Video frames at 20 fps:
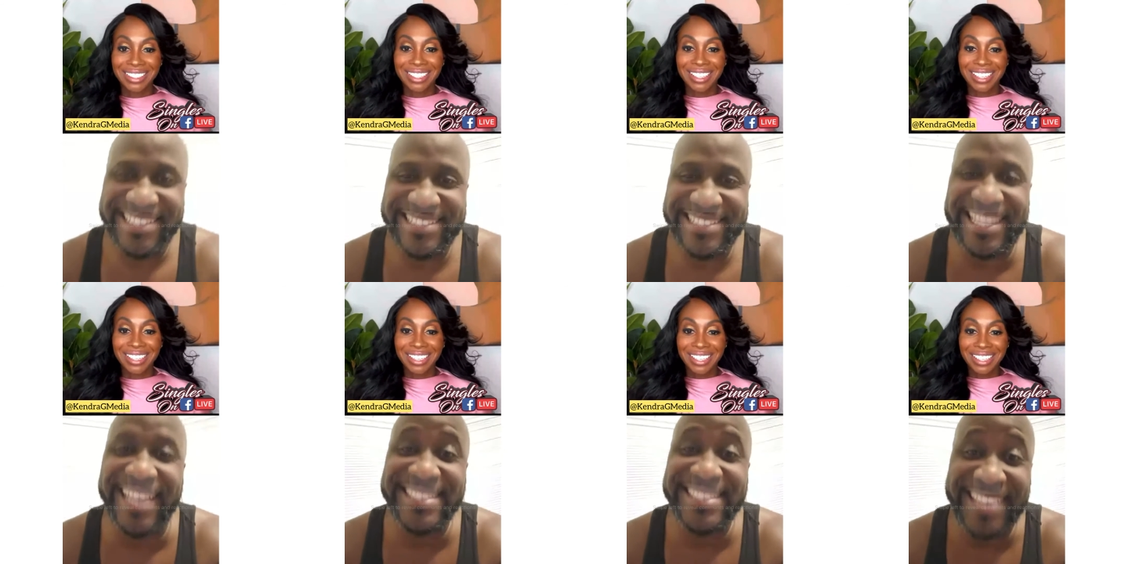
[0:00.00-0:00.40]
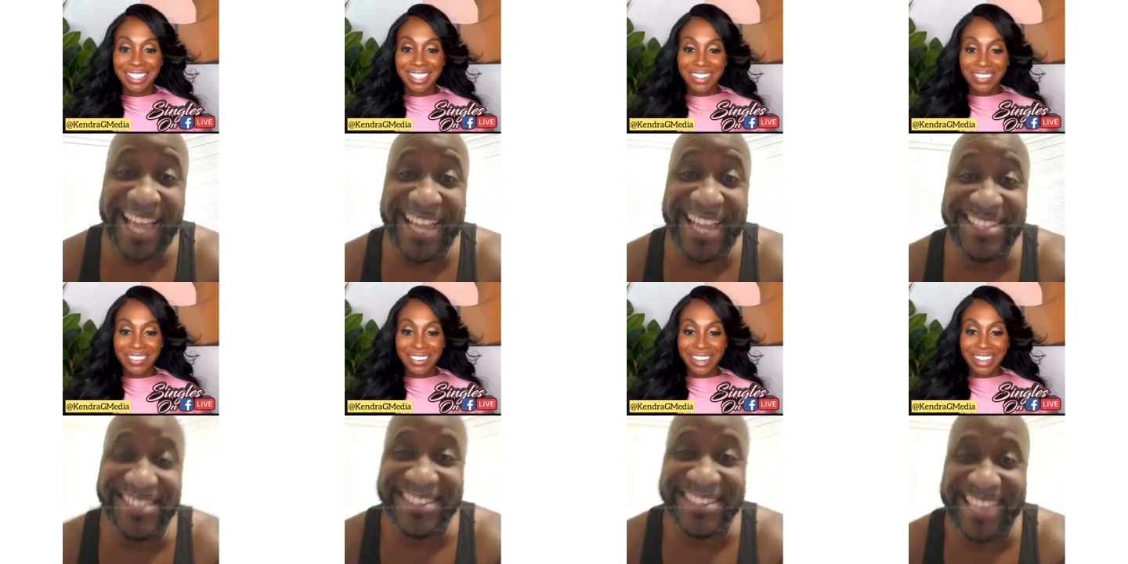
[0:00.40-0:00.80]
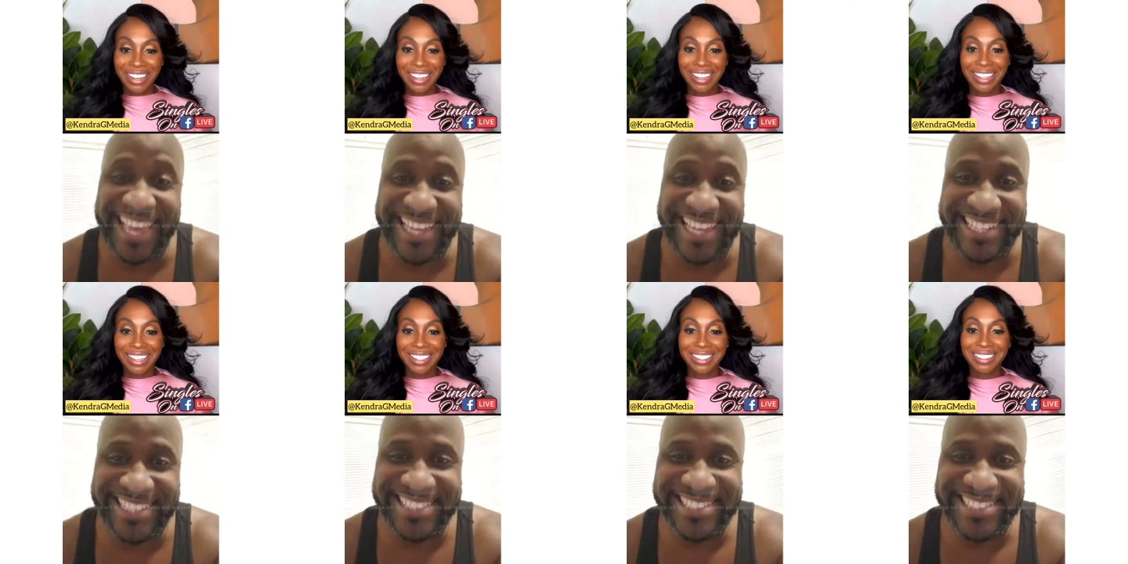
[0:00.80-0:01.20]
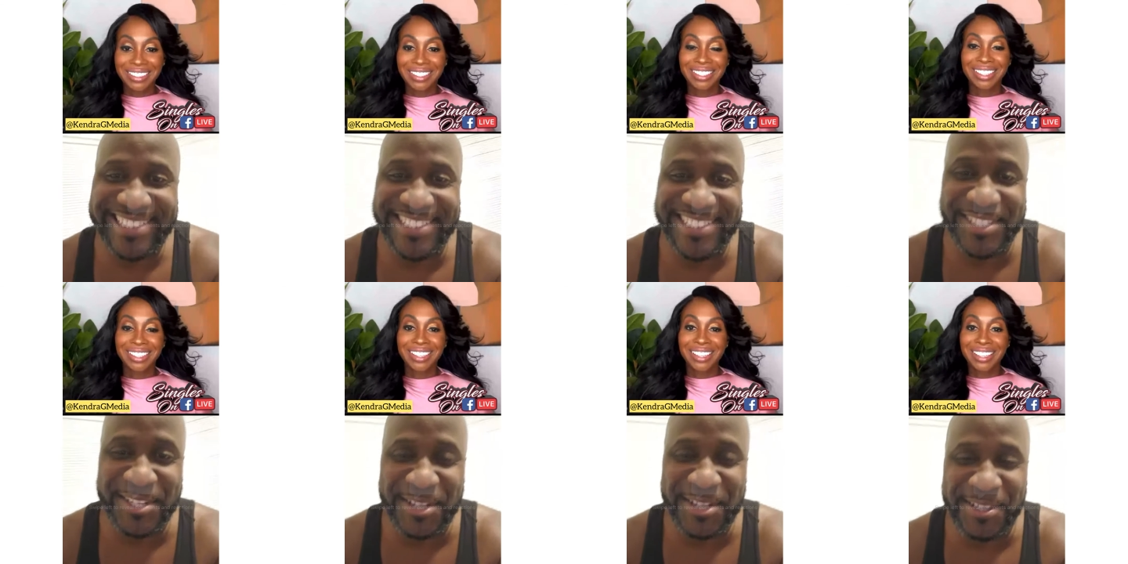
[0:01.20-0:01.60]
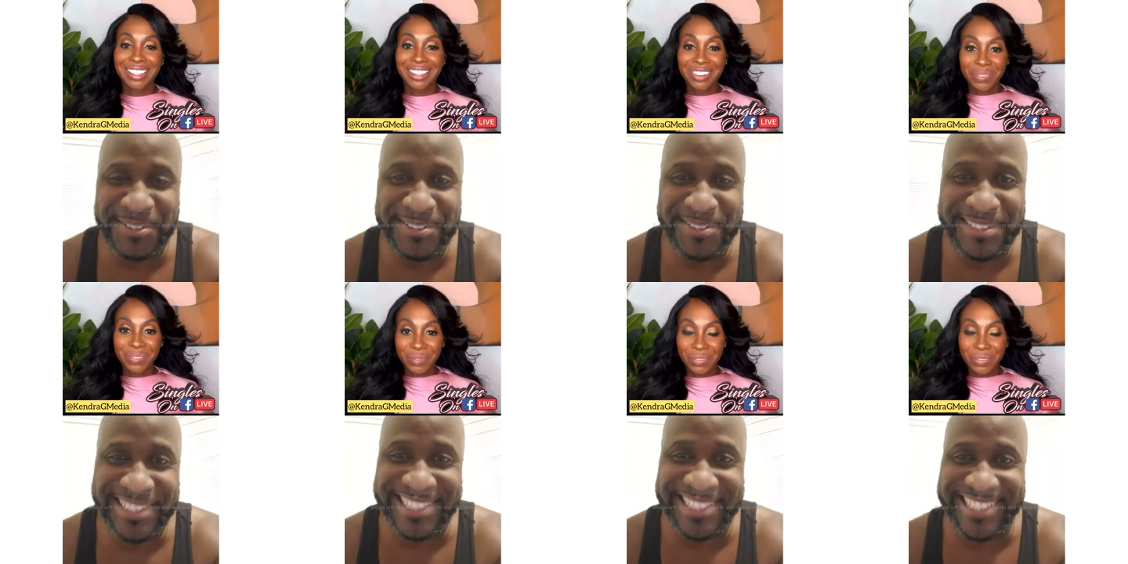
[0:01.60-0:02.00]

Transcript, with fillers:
Speaker 1: That's how I All look right. at it, you know?